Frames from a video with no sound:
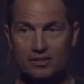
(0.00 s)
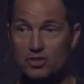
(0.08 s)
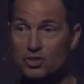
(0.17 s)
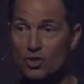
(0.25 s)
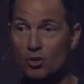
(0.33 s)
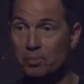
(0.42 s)

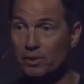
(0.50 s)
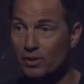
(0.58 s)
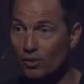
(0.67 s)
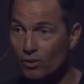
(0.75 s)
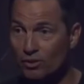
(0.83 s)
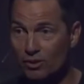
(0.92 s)
Just open the
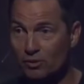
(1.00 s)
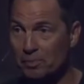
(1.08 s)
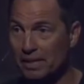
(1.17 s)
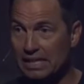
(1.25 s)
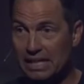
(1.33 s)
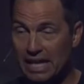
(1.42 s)
door a little
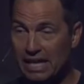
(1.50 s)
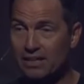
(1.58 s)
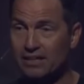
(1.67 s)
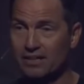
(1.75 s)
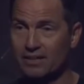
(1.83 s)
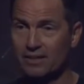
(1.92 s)
bit,
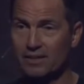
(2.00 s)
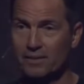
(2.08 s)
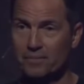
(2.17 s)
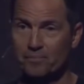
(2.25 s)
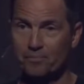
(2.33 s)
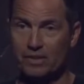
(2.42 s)
Cain.
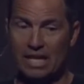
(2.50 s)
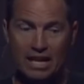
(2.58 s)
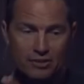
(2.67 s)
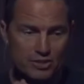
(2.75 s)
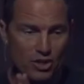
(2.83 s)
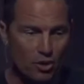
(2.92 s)

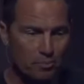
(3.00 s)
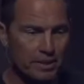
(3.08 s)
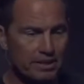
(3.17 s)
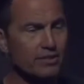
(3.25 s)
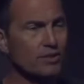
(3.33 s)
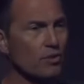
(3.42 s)
How's he
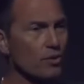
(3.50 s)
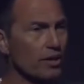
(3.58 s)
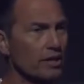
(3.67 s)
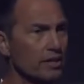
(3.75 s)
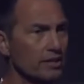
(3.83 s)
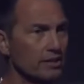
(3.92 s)
opening the door?